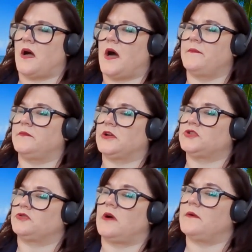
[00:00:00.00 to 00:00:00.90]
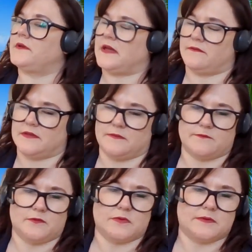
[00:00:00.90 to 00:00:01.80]
I'm not sure I would have that
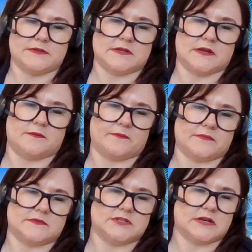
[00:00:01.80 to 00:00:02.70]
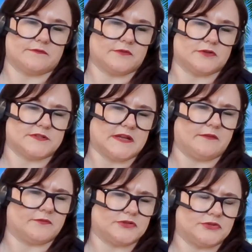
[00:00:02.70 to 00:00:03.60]
info, but Jennifer or
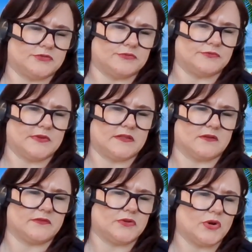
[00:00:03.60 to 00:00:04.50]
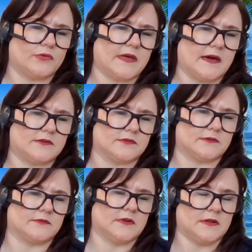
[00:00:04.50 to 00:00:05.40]
Steph, would you, either of you know that, or?